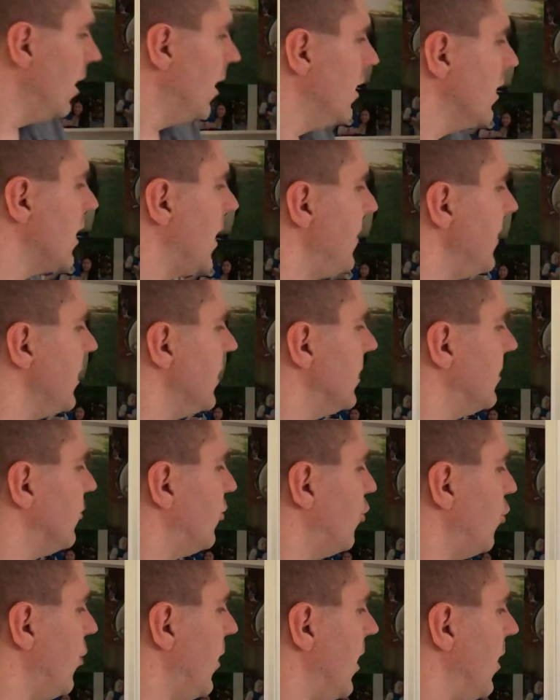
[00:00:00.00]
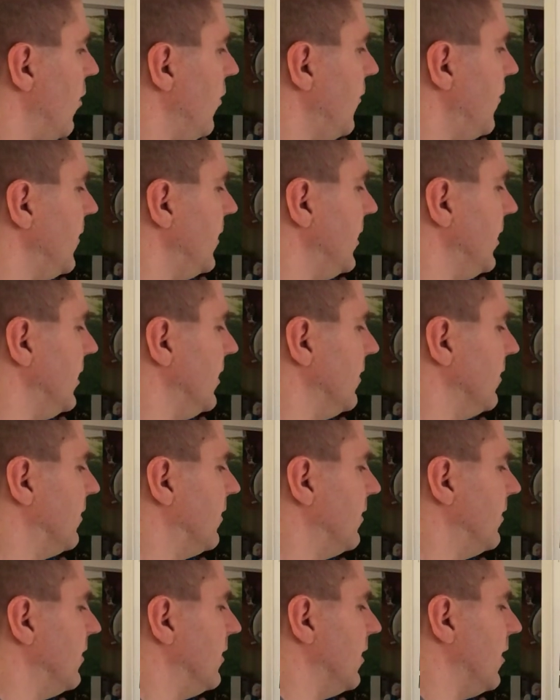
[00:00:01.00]
Coming in at number 12
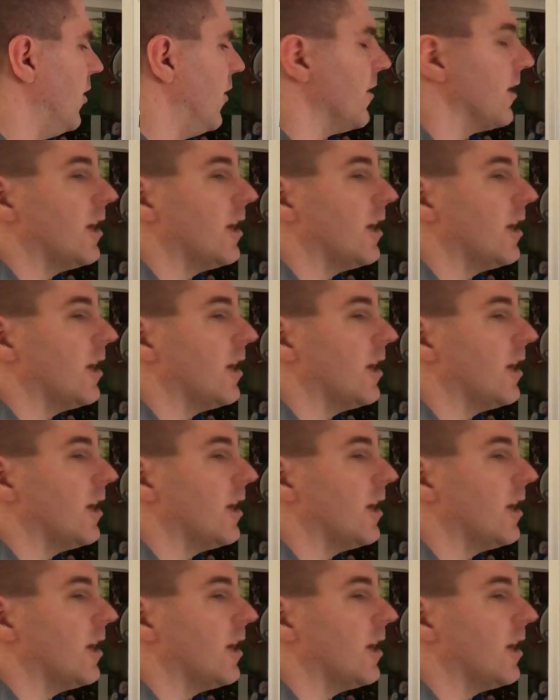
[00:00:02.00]
is the